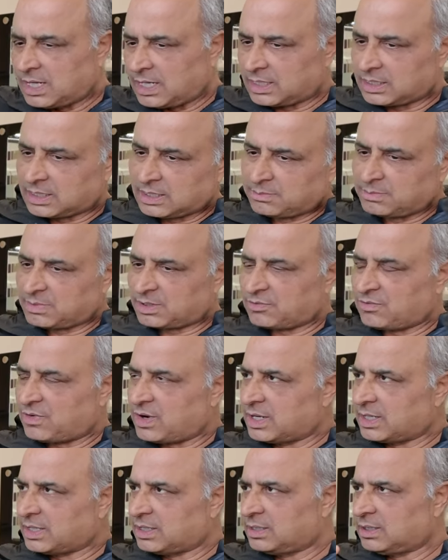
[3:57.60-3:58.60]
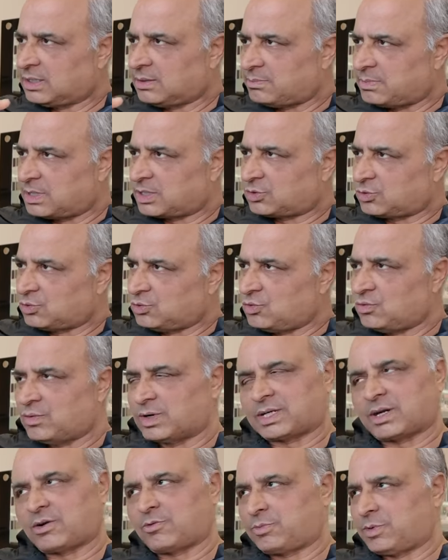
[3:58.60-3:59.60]
Like number one, number two,
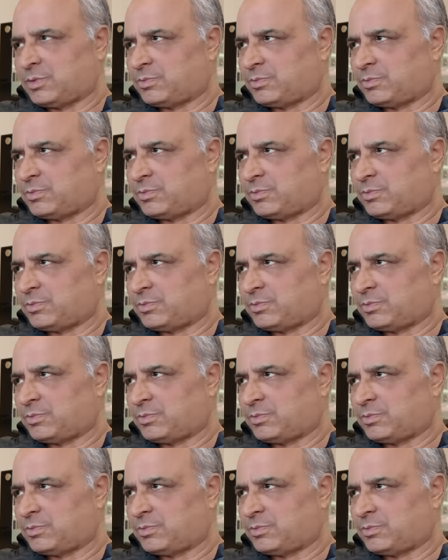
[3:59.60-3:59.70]
whatever